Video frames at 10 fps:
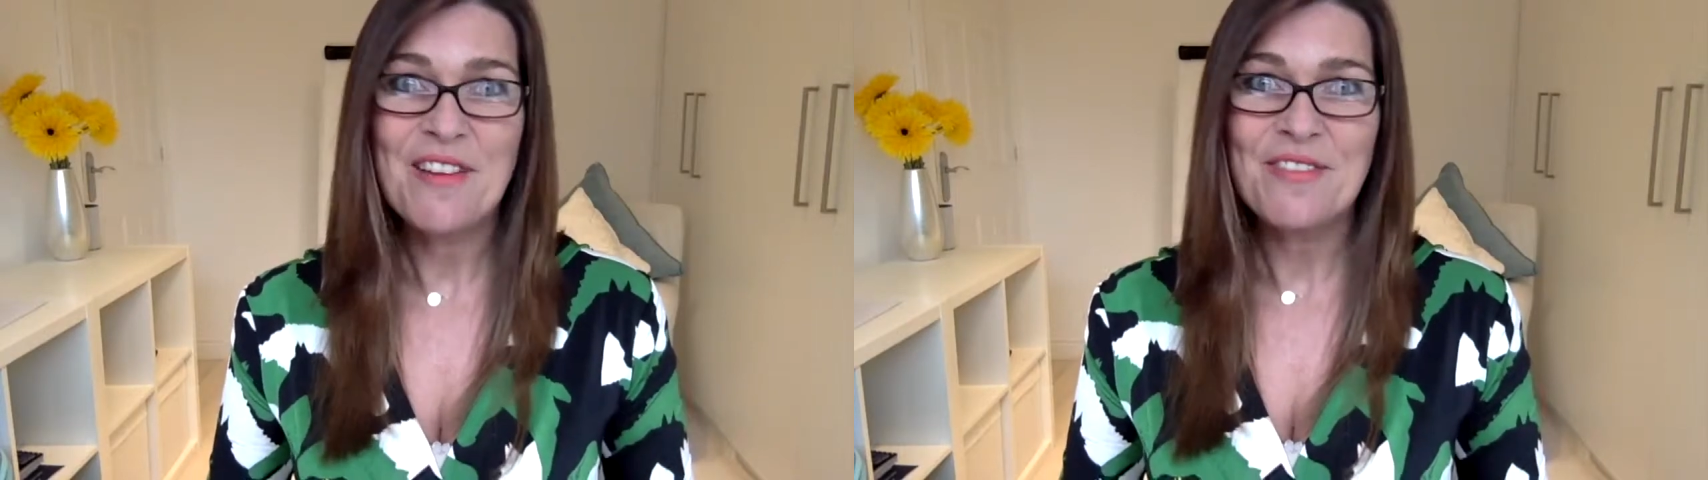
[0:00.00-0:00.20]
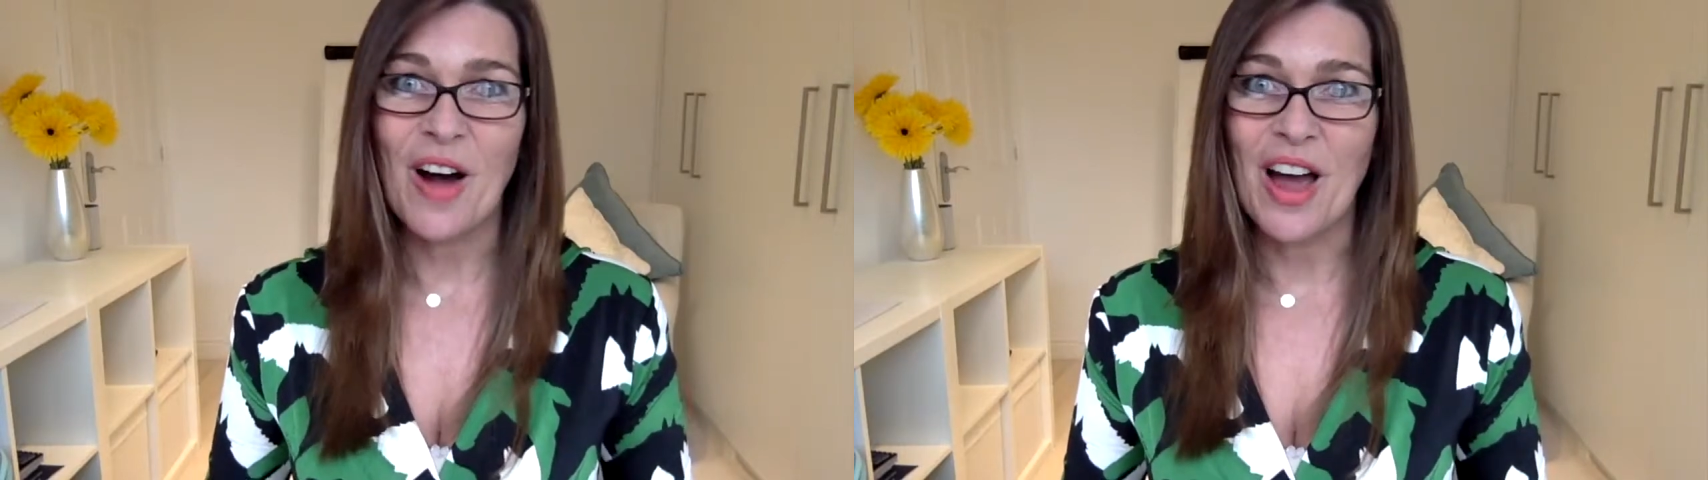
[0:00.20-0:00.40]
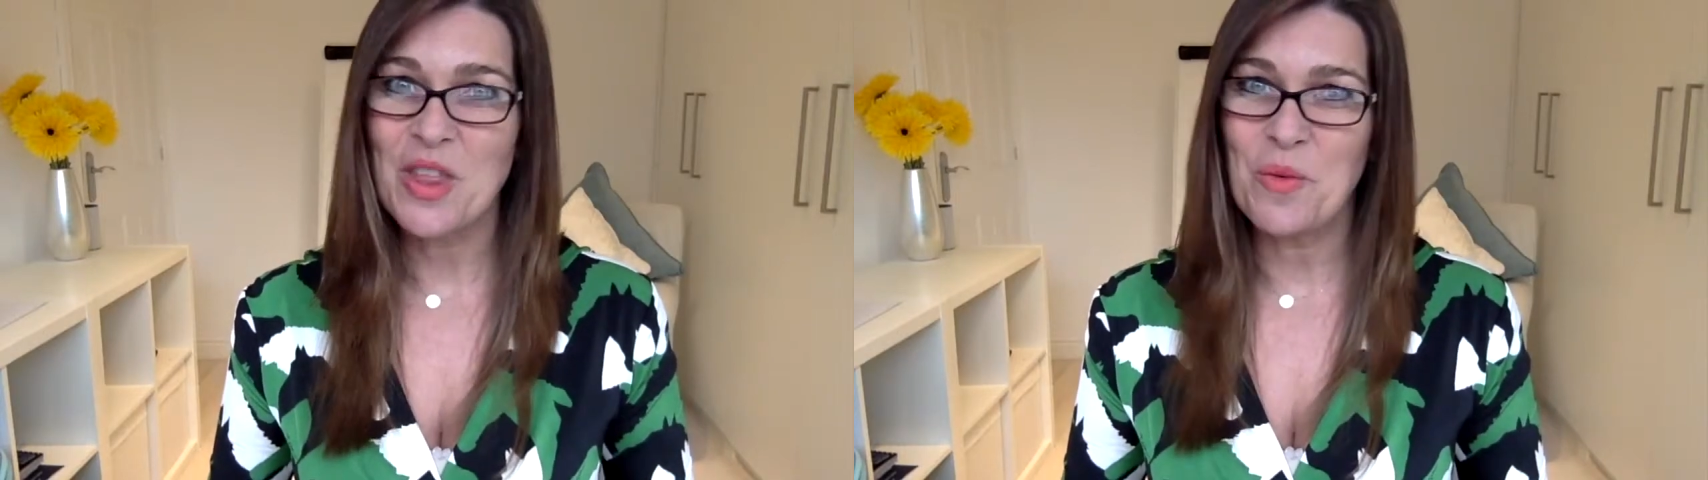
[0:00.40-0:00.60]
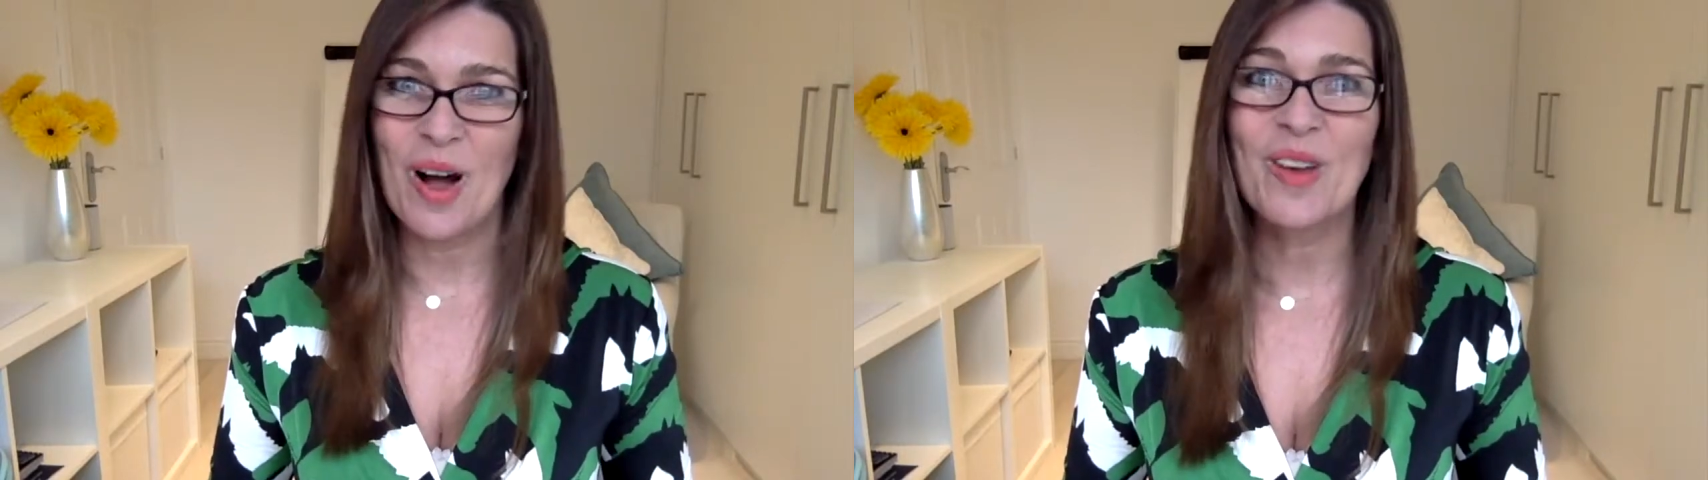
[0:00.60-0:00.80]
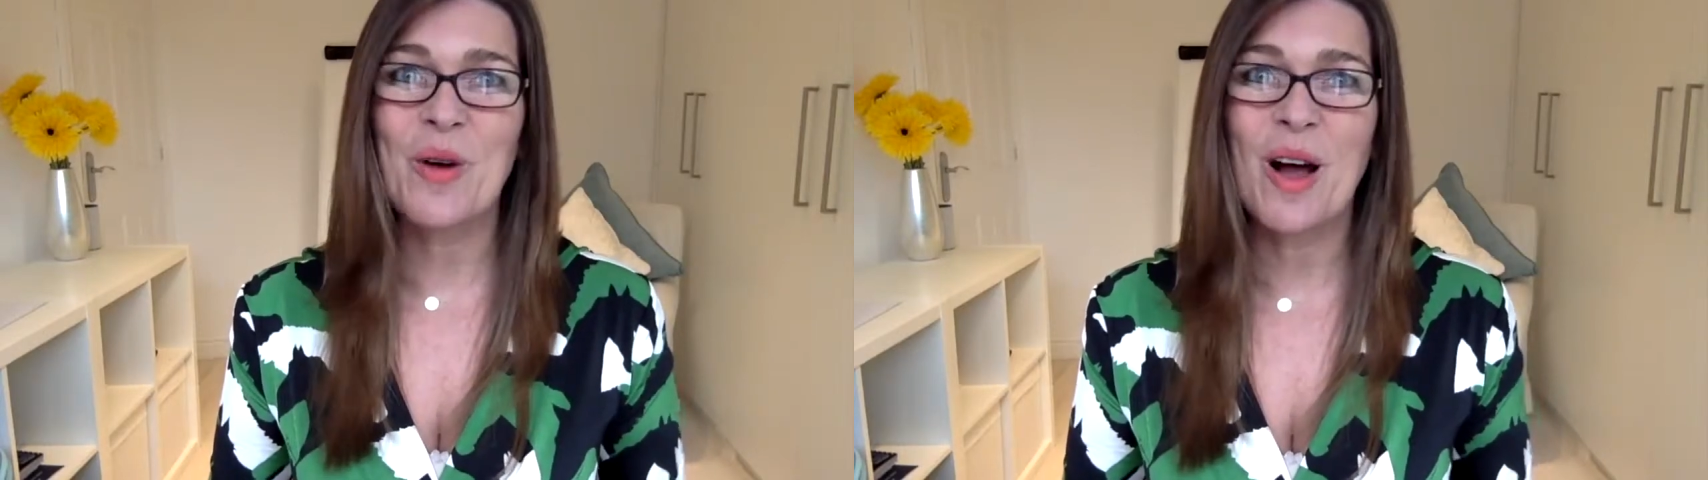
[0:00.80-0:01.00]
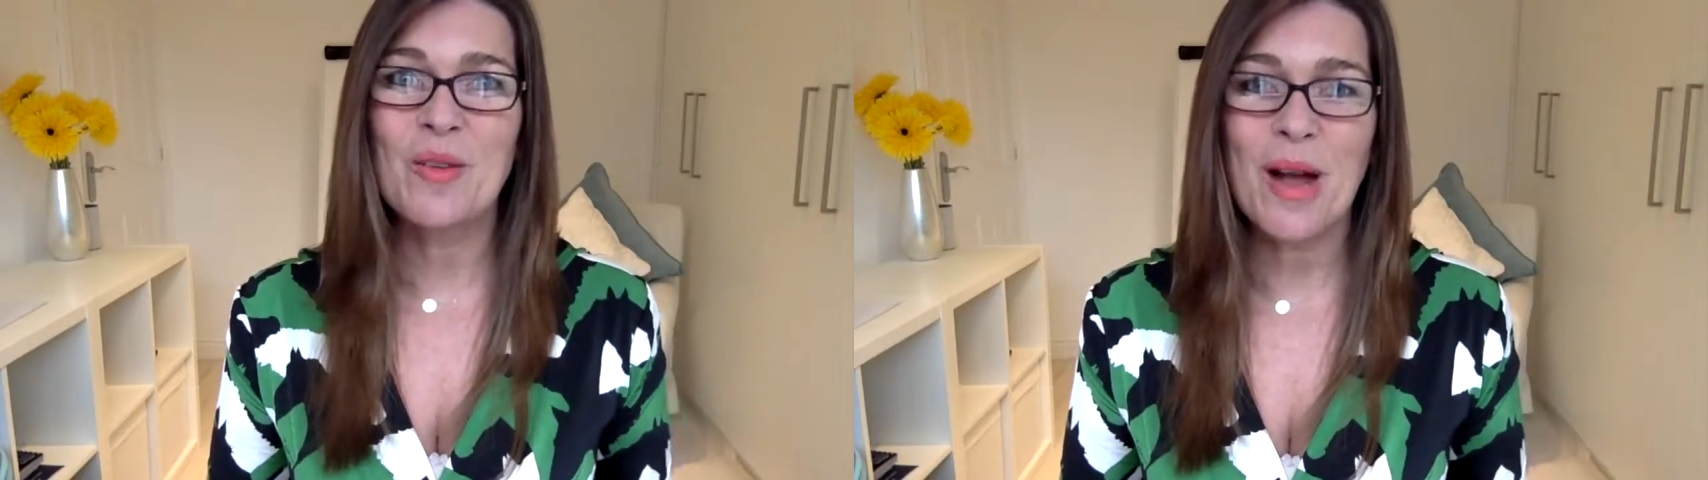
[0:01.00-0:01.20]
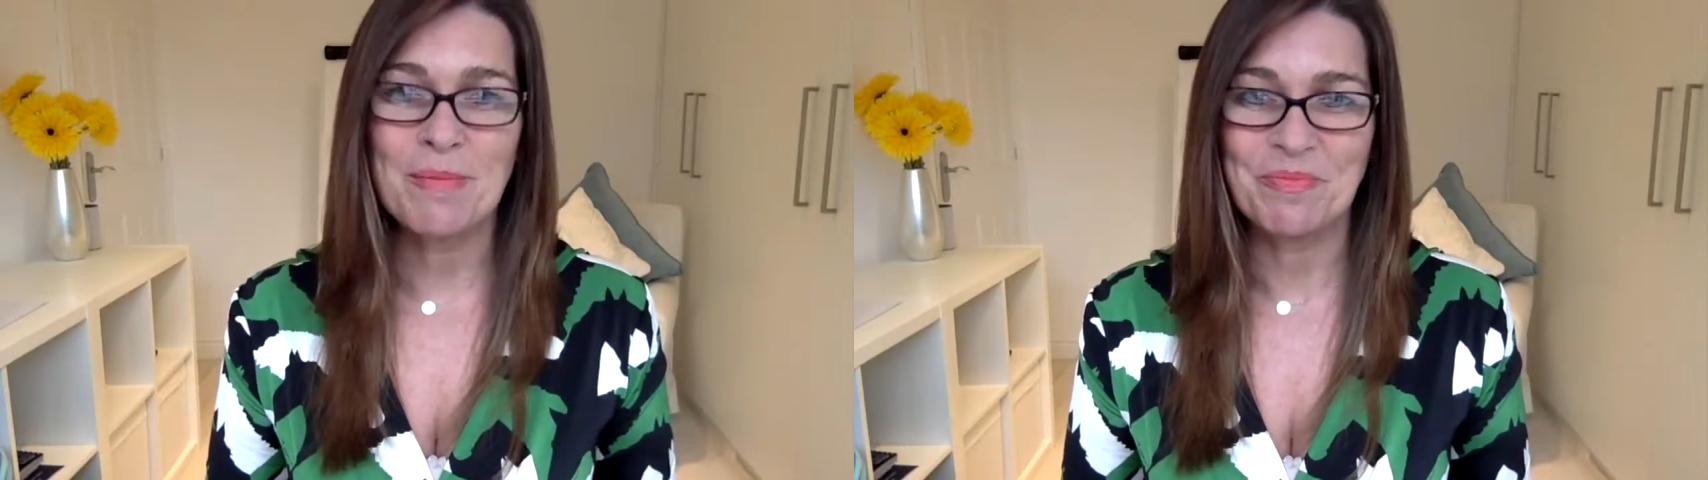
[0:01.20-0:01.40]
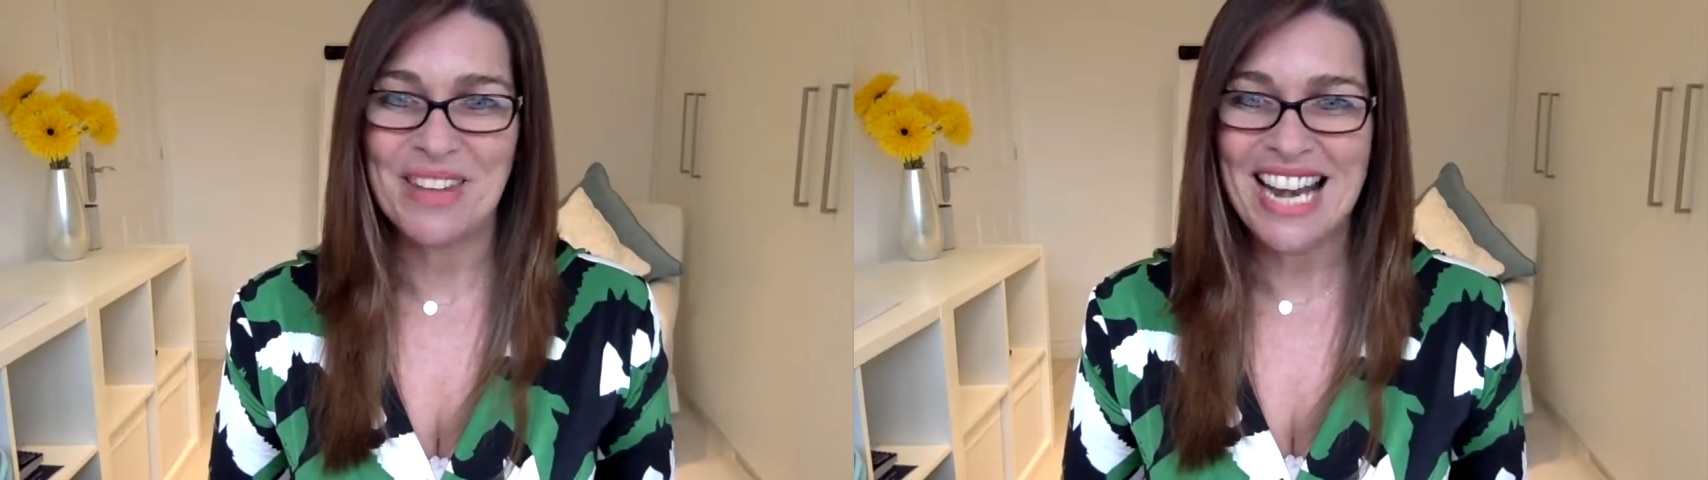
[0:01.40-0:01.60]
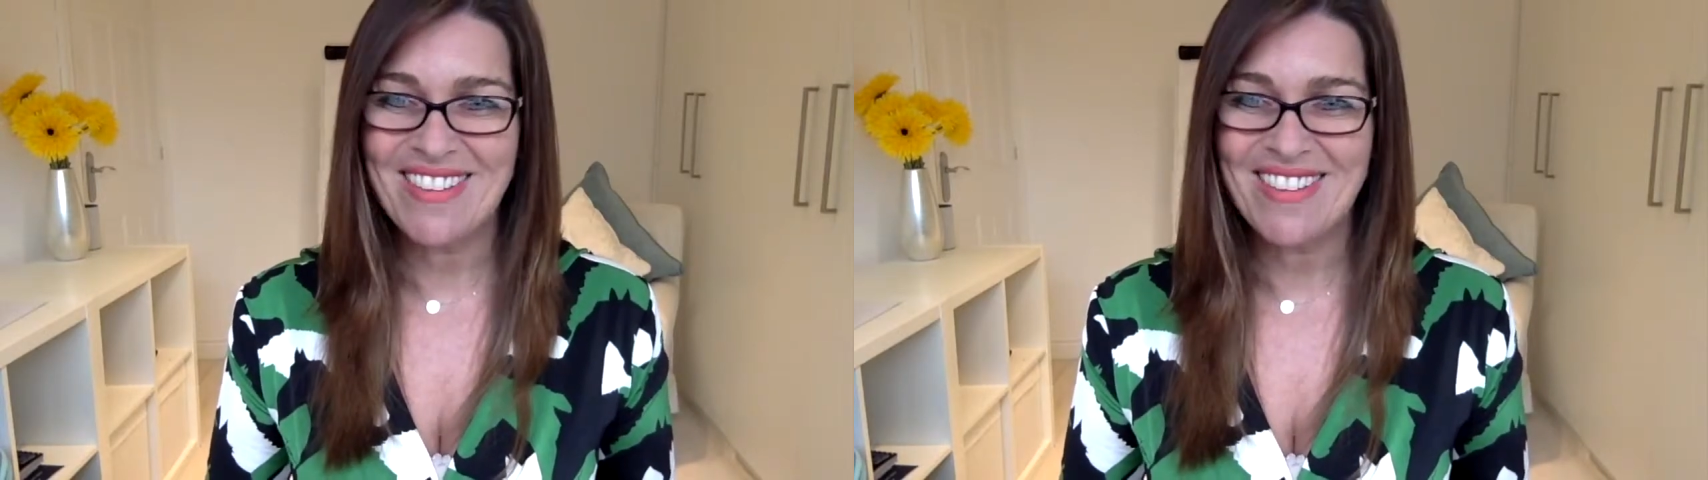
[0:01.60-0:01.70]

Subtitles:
via the World Wide Web.